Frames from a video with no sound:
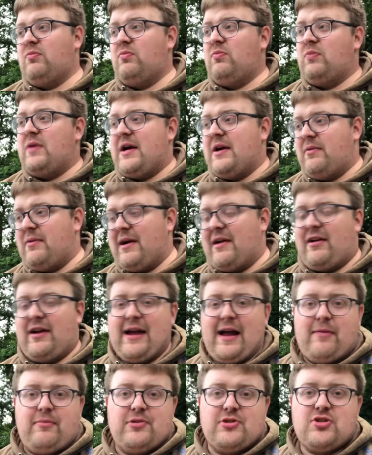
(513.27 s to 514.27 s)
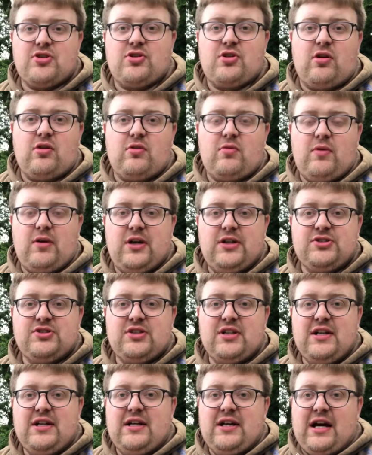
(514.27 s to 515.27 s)
where, where I am with stock wise,
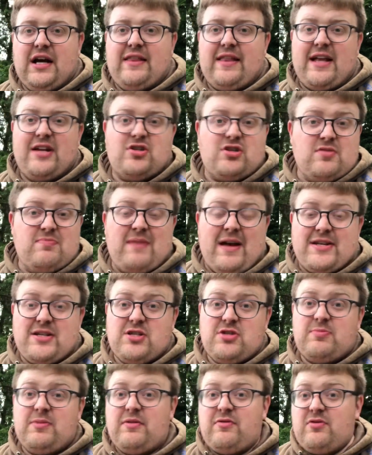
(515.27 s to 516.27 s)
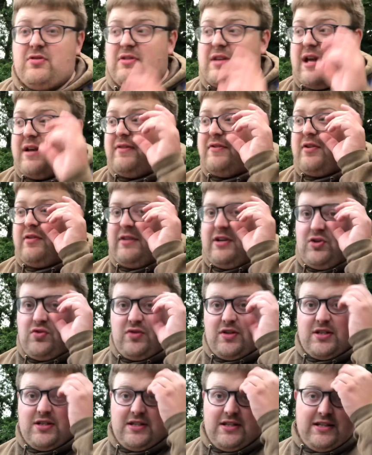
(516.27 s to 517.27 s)
and then just message me through there if you're
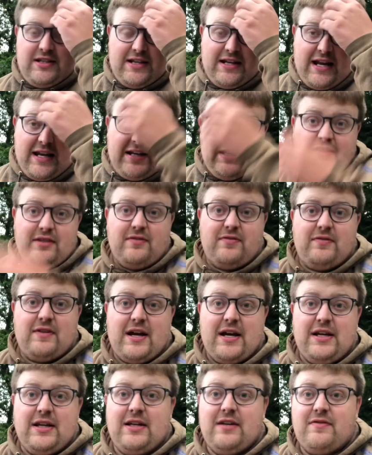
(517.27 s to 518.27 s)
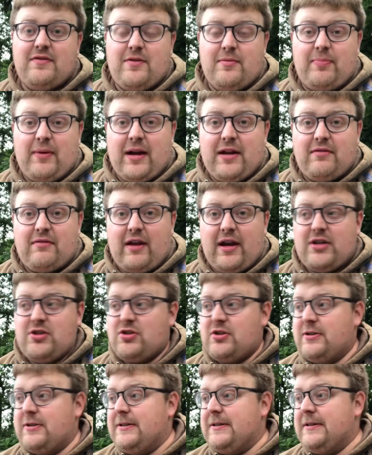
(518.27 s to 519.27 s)
interested in any of any of the bait range.
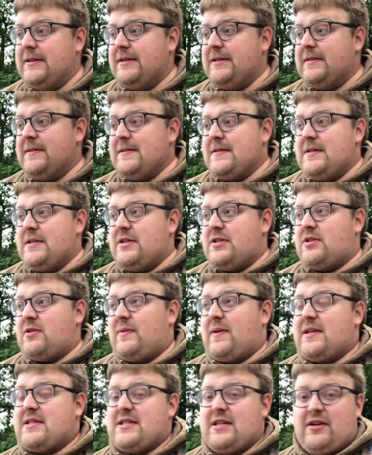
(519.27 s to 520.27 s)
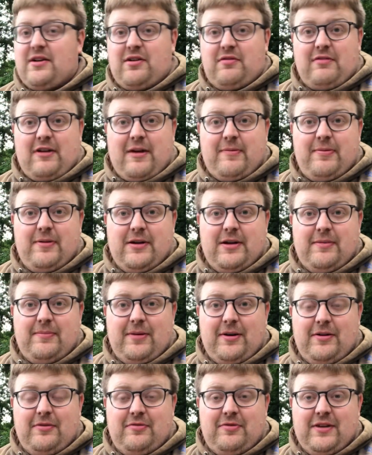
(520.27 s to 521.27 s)
So that's it. I'm going to wrap it up.
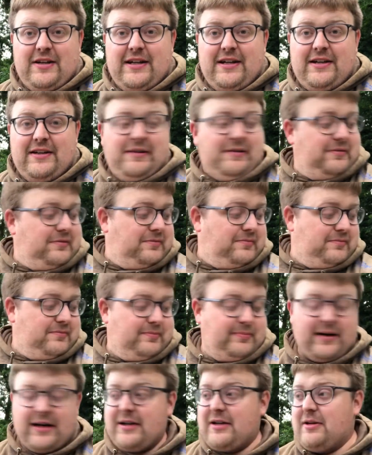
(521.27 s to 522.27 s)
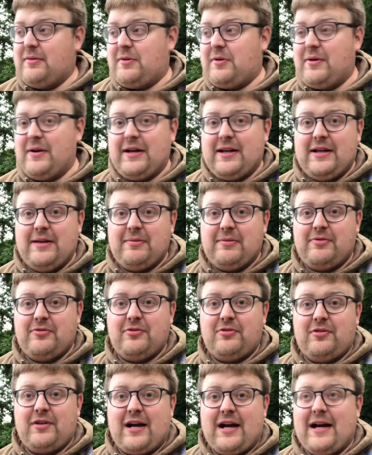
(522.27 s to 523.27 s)
Hopefully pack up quickly
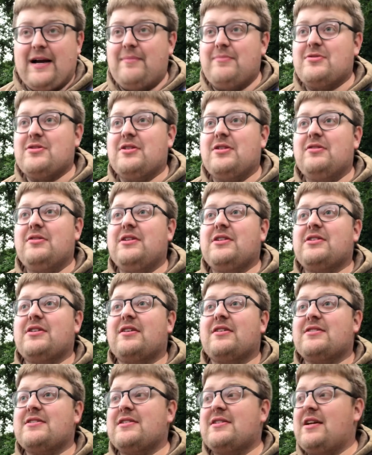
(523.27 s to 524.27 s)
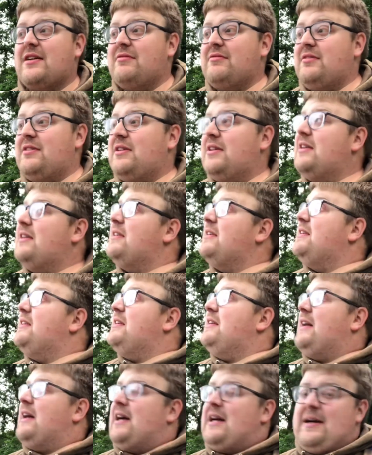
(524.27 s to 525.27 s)
before it absolutely chucks it down.
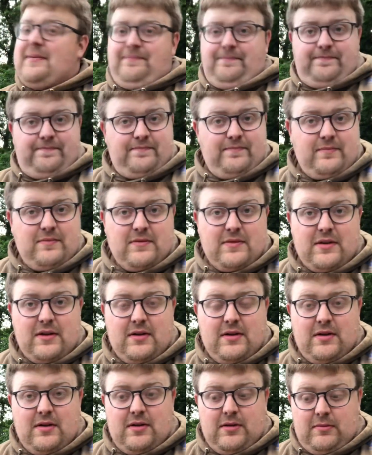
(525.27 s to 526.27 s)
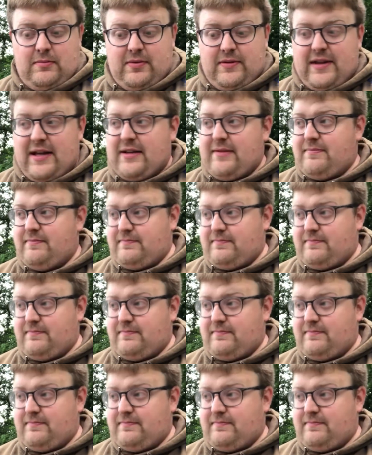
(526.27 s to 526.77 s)
Um, but then,